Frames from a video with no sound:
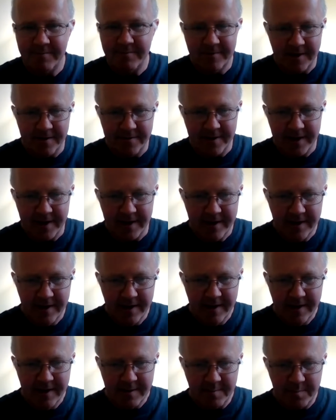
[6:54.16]
something like that.
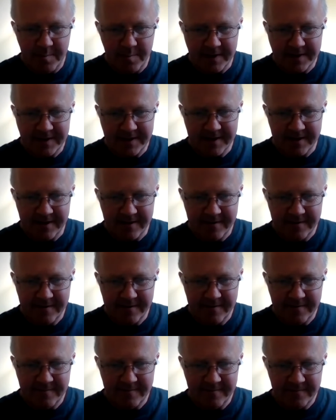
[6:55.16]
But
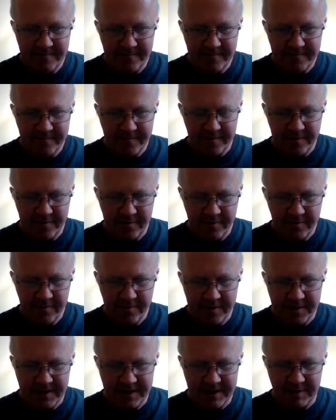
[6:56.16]
for you,
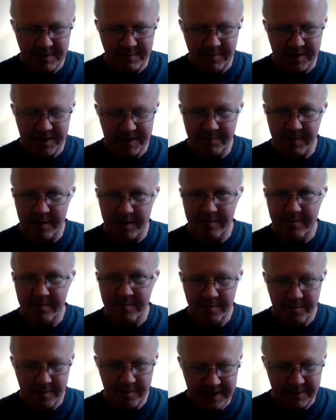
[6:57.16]
it seems to be something,
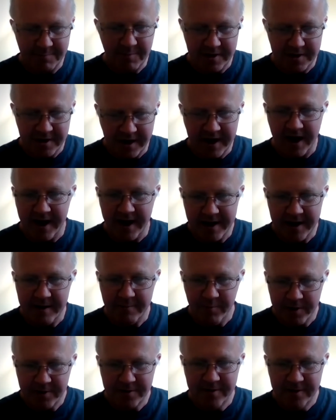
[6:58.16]
well, something you carry
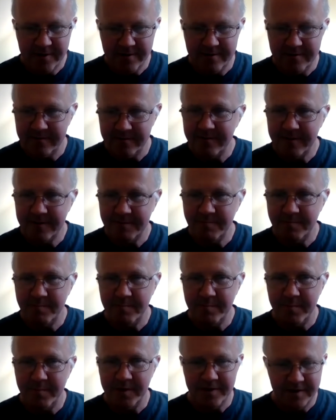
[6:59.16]
with you,
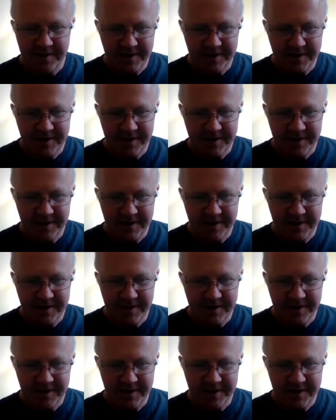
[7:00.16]
but you